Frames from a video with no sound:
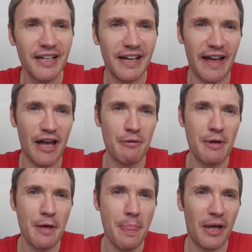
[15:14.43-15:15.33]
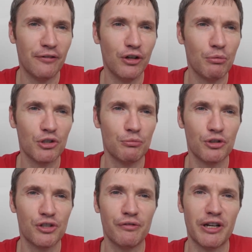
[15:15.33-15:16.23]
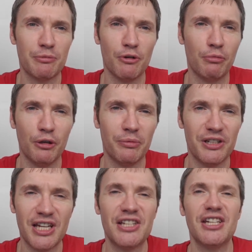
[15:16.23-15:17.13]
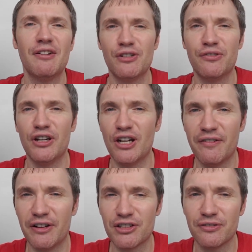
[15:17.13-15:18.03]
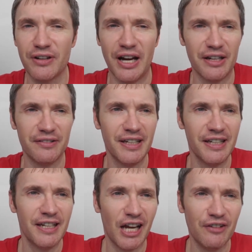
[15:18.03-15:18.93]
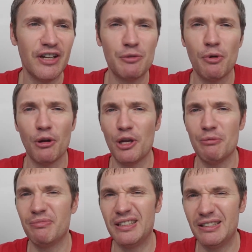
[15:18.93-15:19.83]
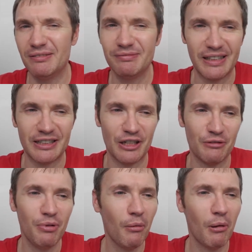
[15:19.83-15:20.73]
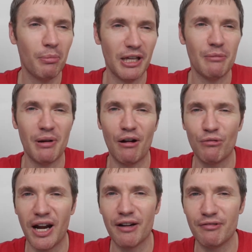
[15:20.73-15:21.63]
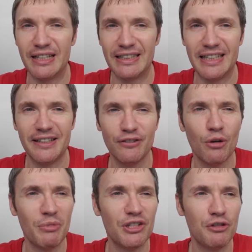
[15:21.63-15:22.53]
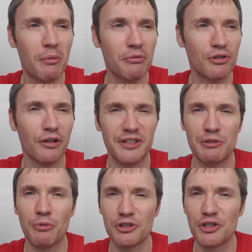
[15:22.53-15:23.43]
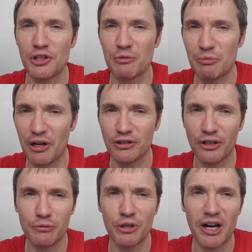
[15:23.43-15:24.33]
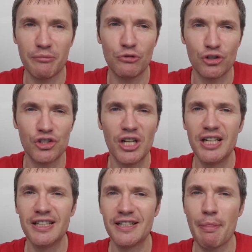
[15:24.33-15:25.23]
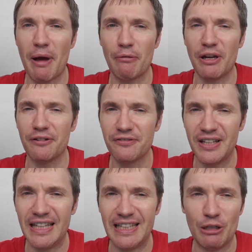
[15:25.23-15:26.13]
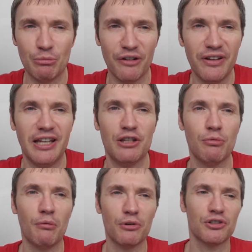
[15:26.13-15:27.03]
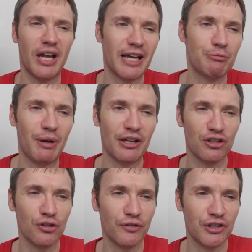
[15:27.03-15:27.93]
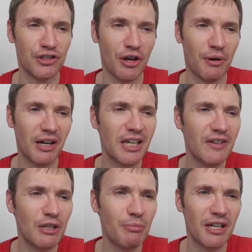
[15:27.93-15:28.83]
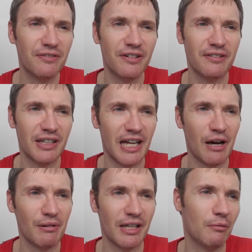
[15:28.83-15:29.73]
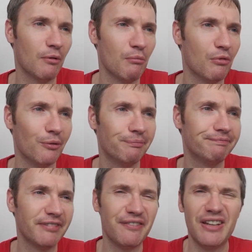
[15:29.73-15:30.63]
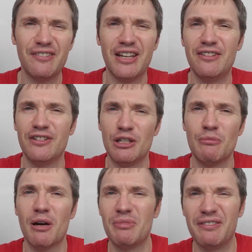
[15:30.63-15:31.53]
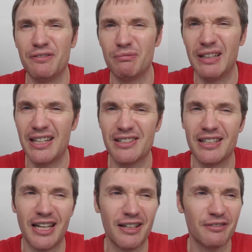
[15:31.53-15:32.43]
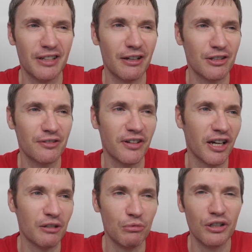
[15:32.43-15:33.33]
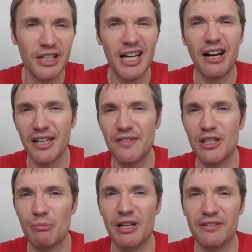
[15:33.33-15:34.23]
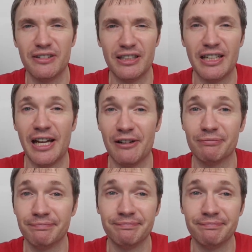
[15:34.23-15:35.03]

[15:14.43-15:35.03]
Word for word: I thought it wasn't much of a raspberry or blueberry taste. I gave it a 3.5 out of 5. I think that's probably, I don't know, probably about right really. I've not been too happy with a lot of these Montezuma's bars. A lot of them don't have much by way of filling in, but I think this one wasn't as bad as others. So I'll give it the benefit of the doubt with that one, but I think if anything it might be less than that, 3 out of 5. But I'll give it the benefit of the doubt.